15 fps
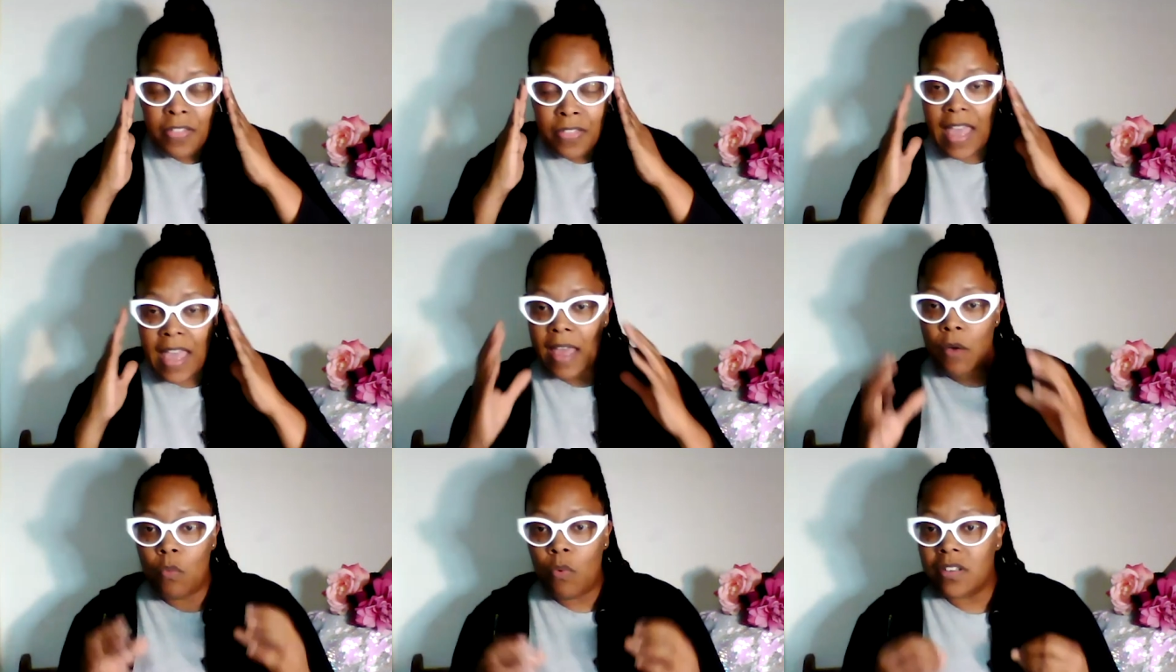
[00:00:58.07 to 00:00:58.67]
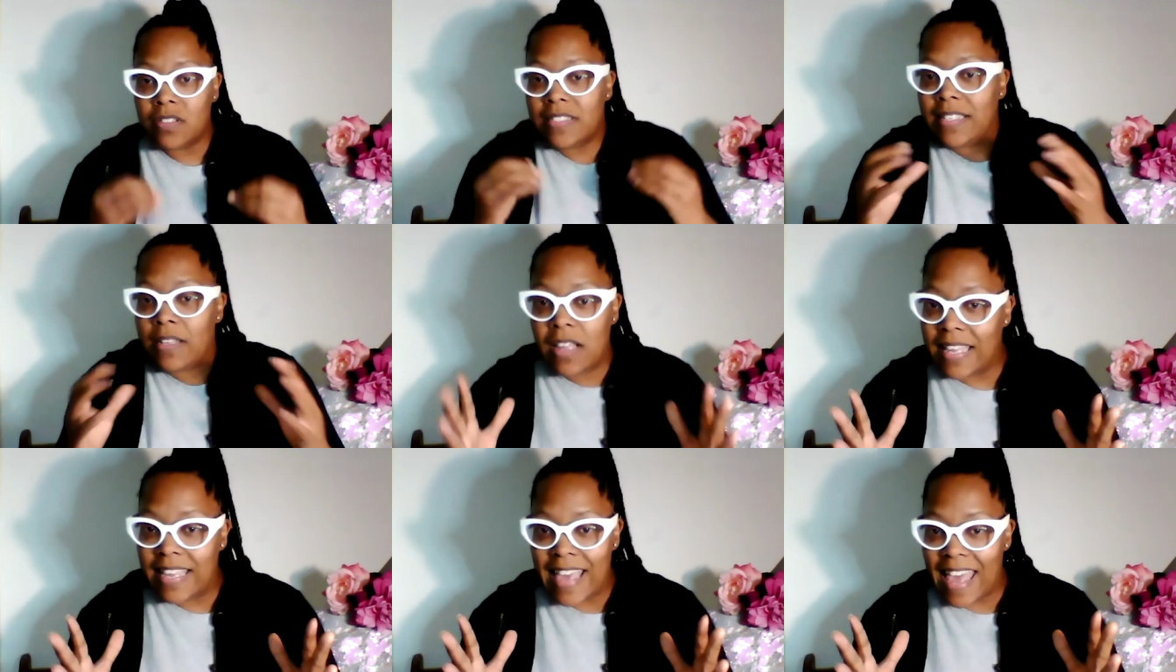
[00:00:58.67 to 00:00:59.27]
that was
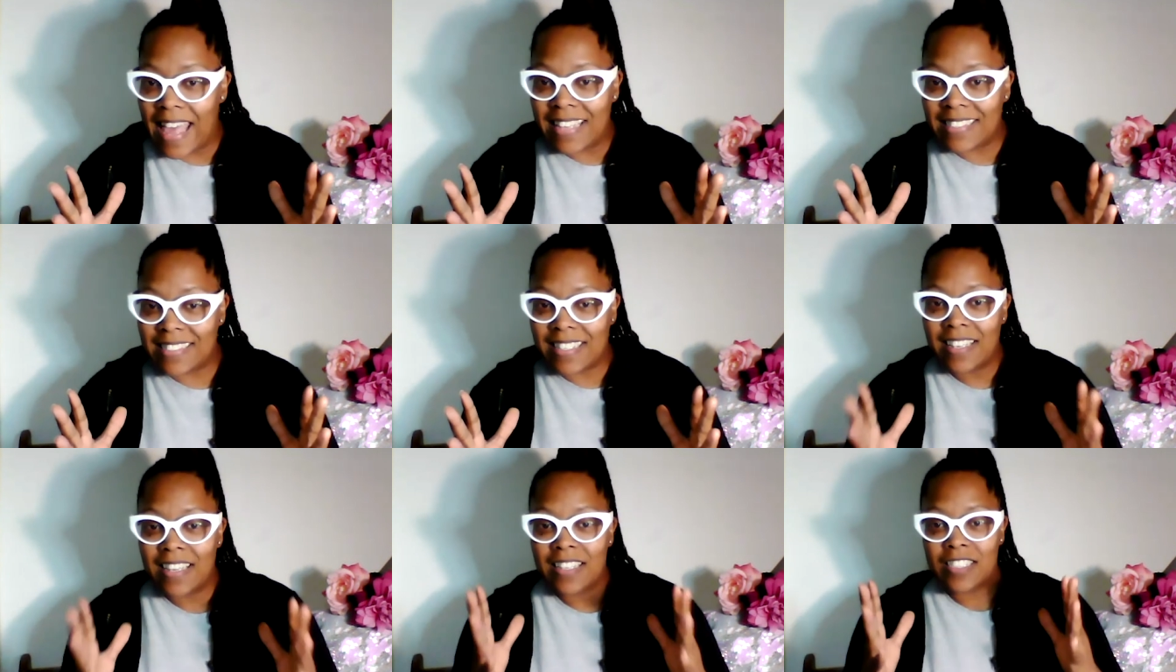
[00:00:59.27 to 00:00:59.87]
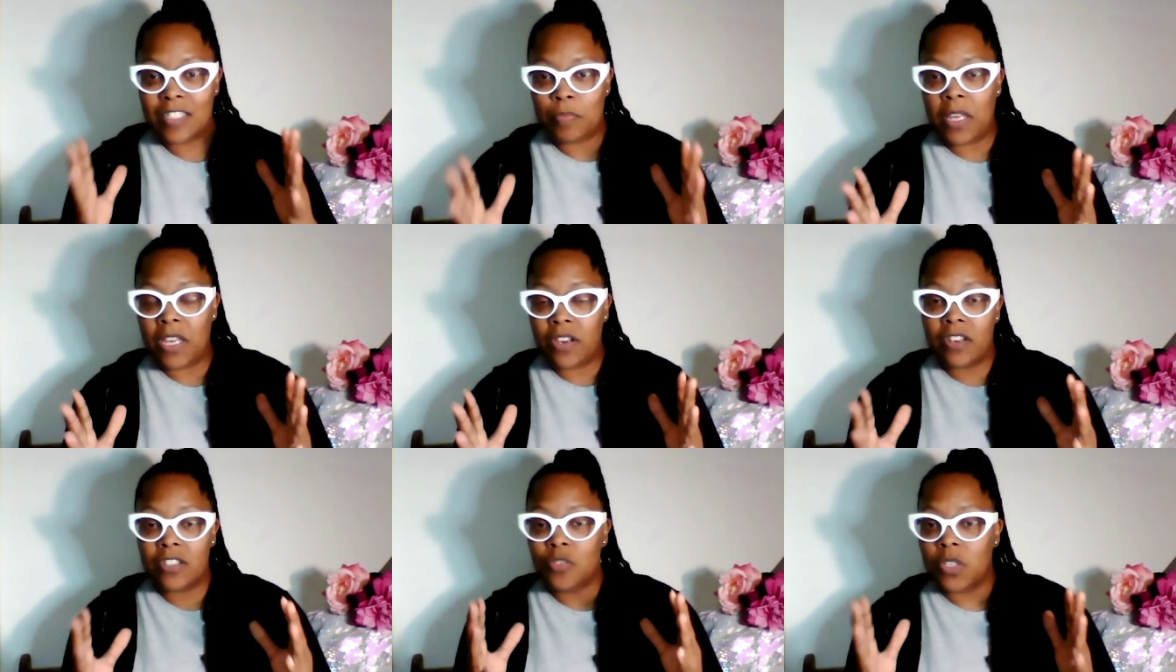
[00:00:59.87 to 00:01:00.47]
guests
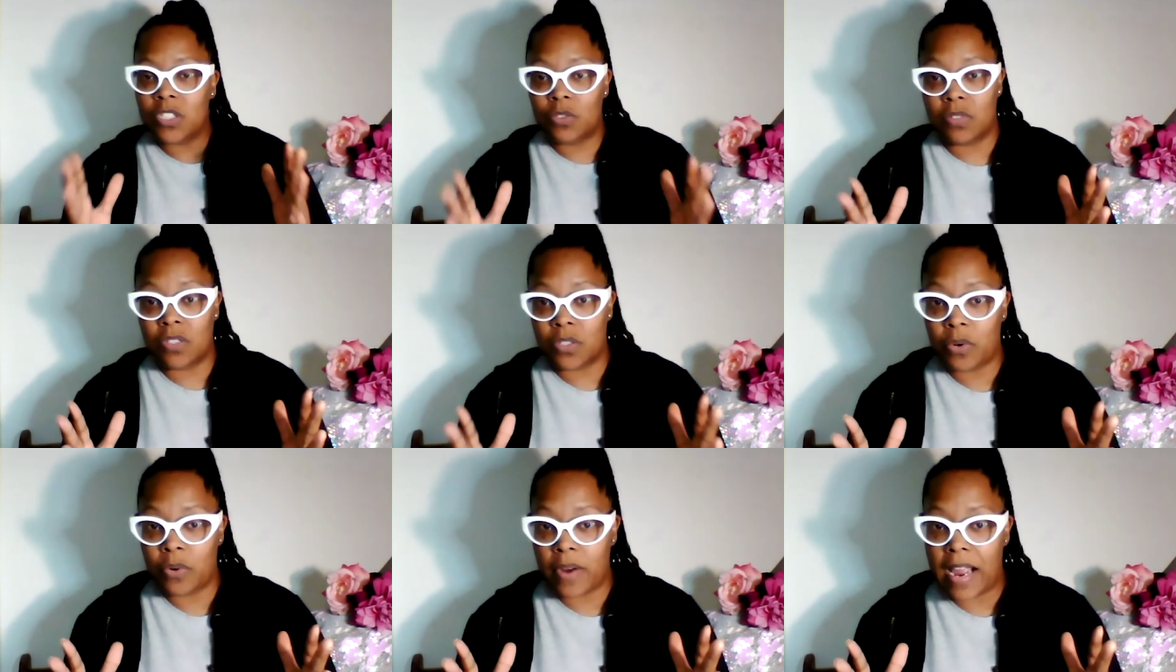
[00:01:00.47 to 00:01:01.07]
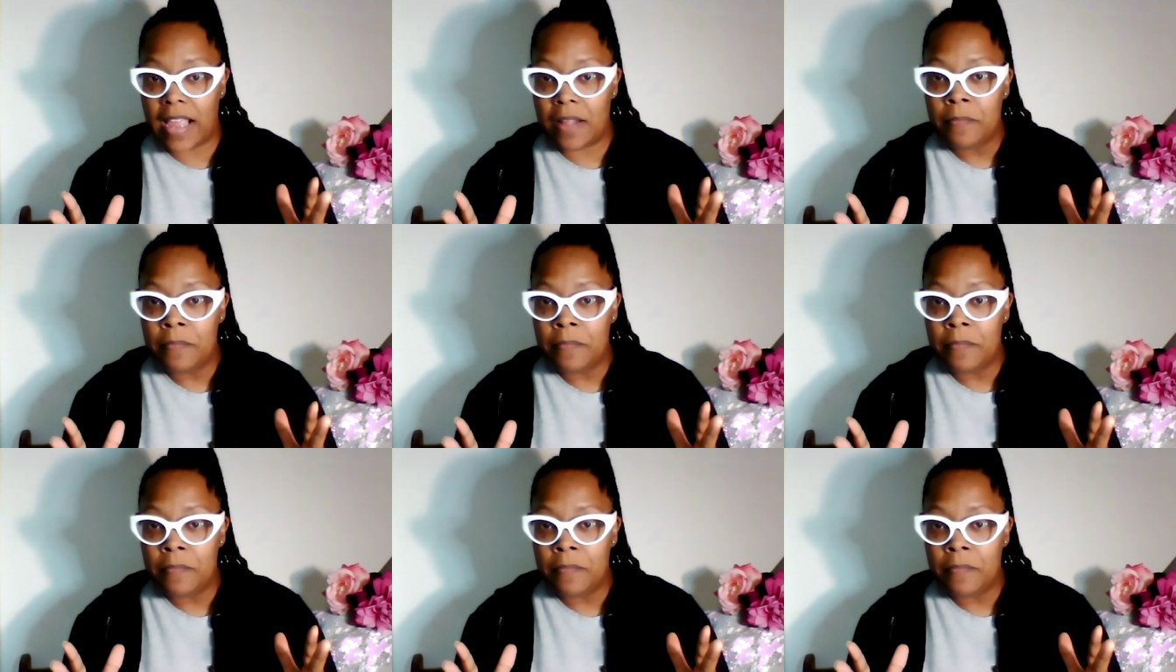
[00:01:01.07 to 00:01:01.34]
speakers, which was great.